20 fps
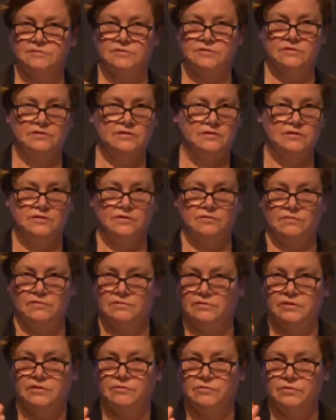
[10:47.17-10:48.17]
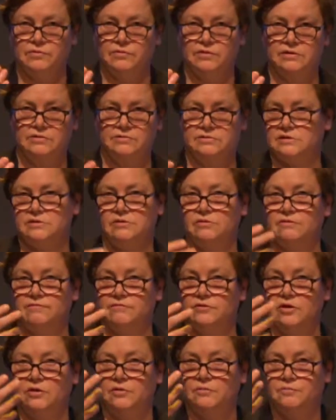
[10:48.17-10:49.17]
Certain there, there were sort of
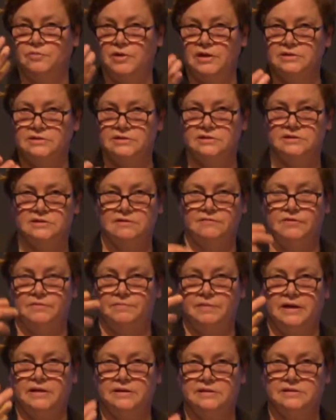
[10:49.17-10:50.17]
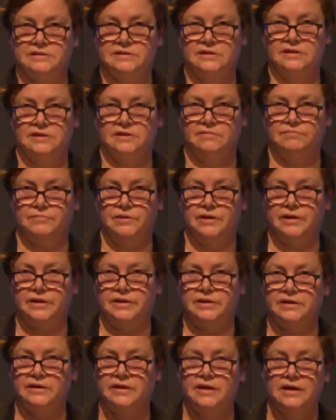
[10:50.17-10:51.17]
no presence of the Palestinian
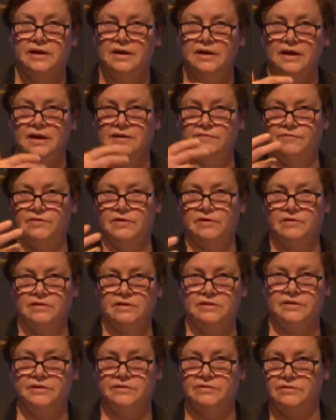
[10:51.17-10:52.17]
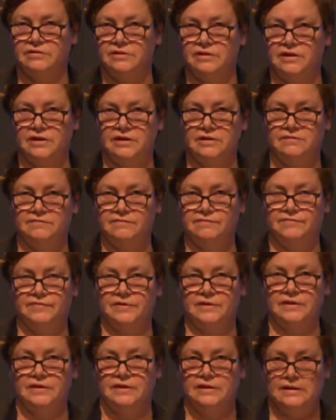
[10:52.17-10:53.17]
body and very little kind of
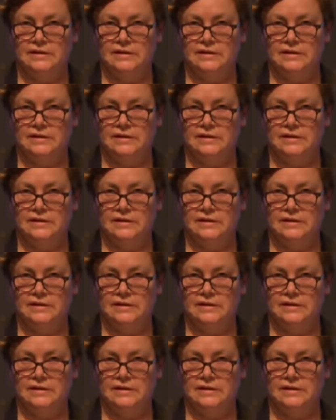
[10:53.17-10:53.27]
uh,